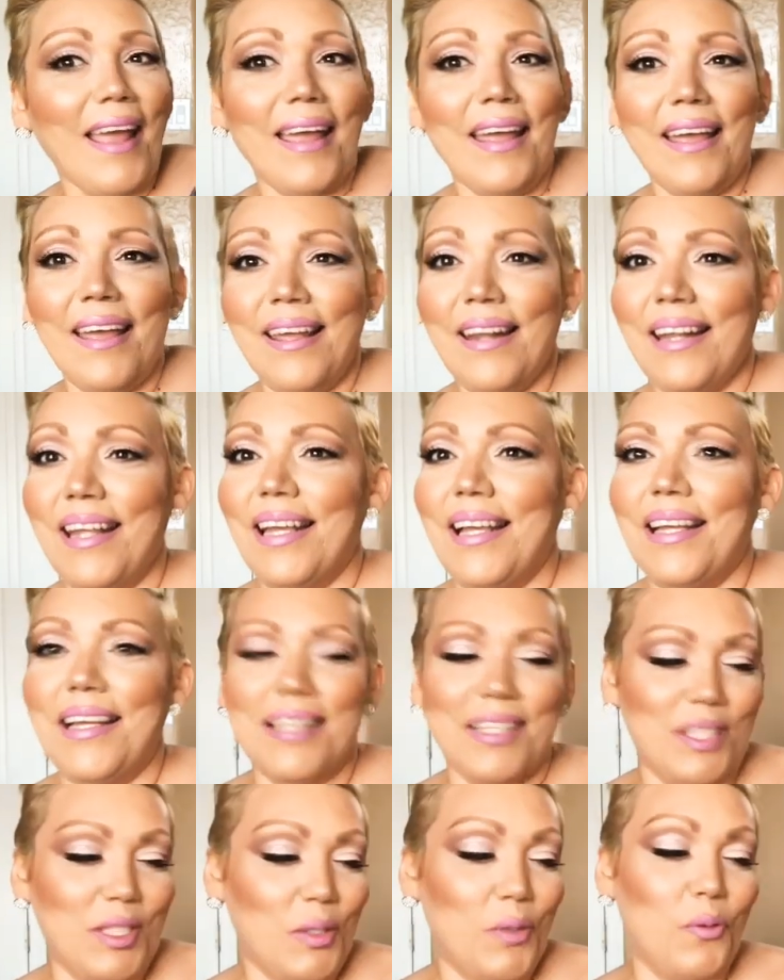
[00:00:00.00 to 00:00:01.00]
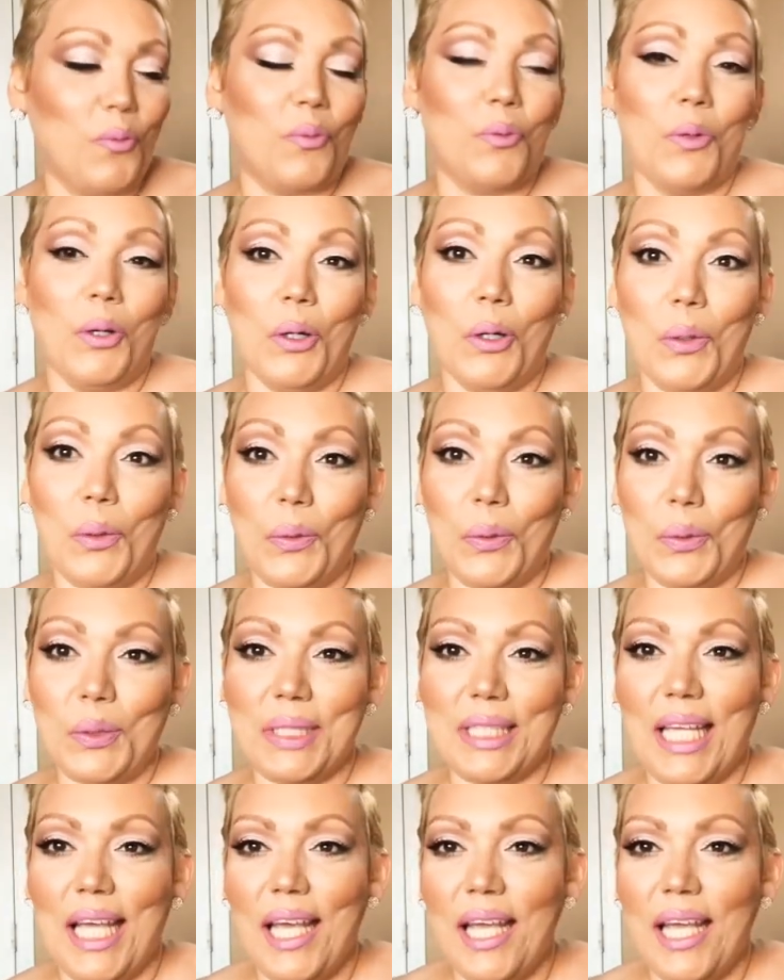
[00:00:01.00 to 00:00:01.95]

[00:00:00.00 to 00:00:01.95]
It is gross.